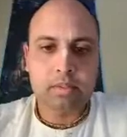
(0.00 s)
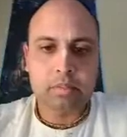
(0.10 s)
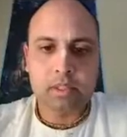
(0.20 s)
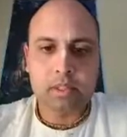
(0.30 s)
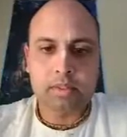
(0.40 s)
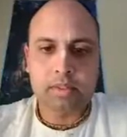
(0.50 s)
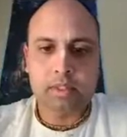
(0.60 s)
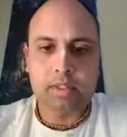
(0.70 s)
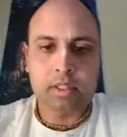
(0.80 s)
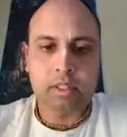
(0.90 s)
because of the
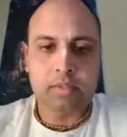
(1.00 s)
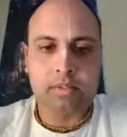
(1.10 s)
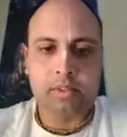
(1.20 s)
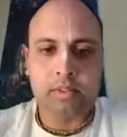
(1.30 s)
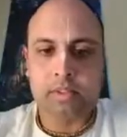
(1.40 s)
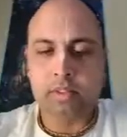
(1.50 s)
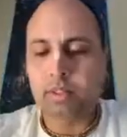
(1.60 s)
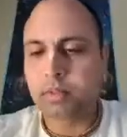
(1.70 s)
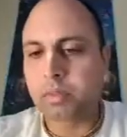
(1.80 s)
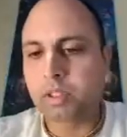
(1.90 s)
desire for
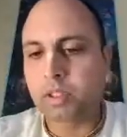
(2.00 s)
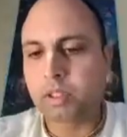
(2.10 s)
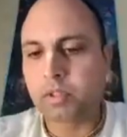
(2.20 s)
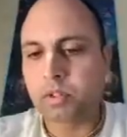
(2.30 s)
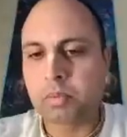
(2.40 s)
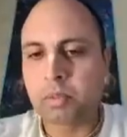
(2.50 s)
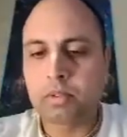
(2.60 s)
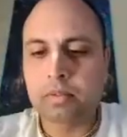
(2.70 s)
material enjoyment.